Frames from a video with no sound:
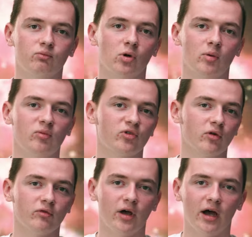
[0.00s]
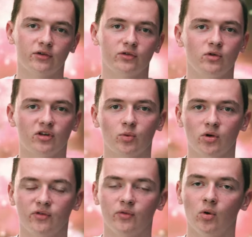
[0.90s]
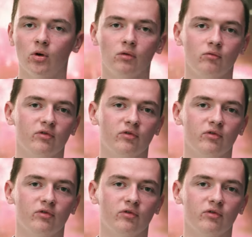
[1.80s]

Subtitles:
problem solved as soon as possible